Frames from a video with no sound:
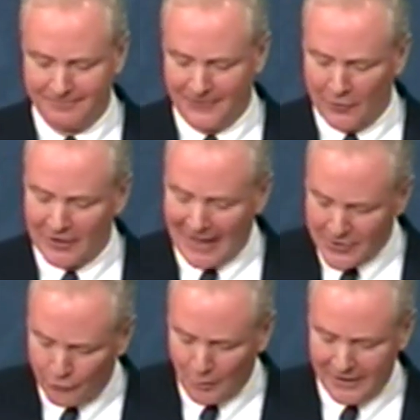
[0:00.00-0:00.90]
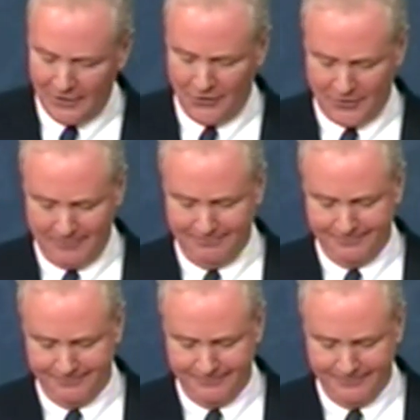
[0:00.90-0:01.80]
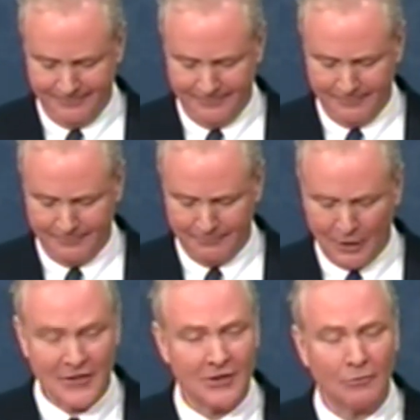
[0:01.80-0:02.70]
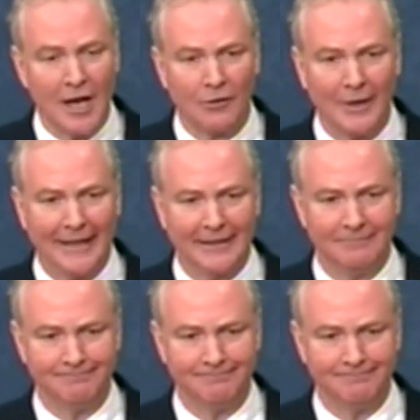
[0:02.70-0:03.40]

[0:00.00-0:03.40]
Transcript: over the last 40 years. President Ronald Reagan,